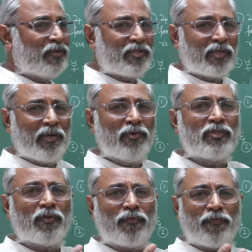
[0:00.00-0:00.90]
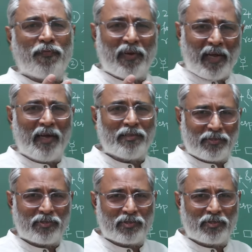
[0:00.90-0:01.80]
which gives
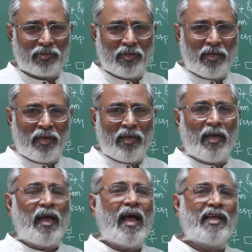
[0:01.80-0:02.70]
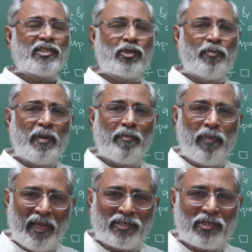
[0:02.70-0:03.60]
finance, has to be
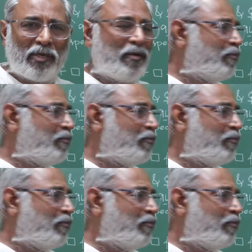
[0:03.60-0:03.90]
blessed